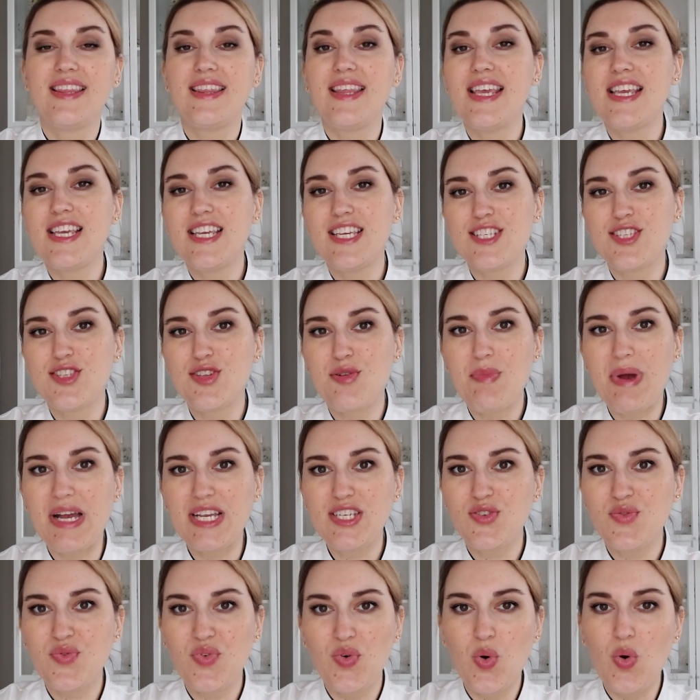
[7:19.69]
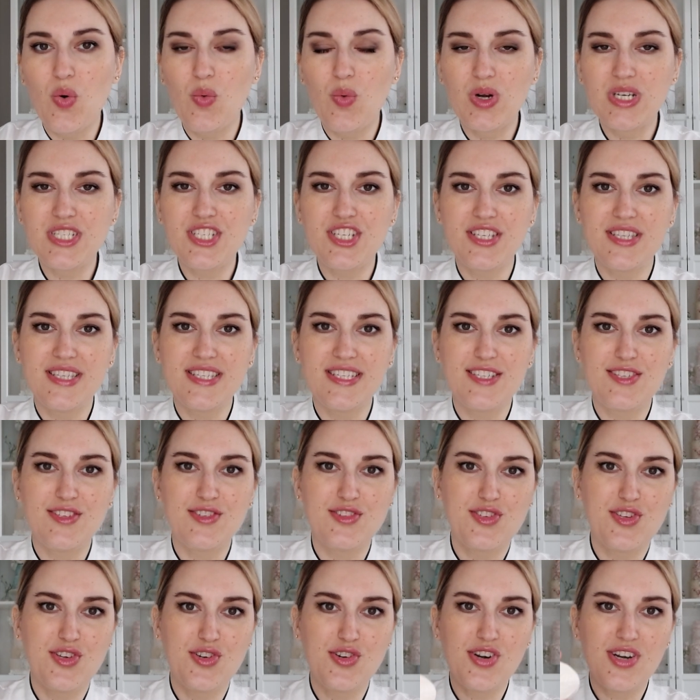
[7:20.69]
Thank you so much for watching this
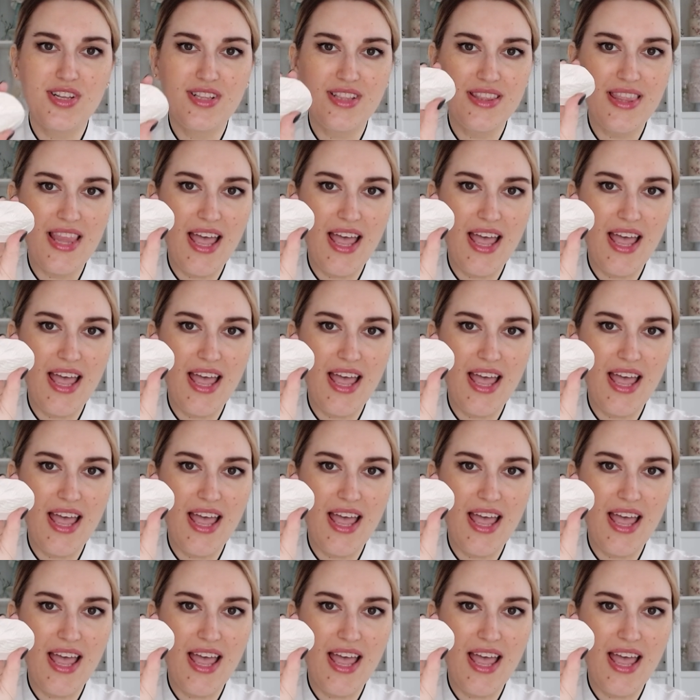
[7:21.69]
tutorial.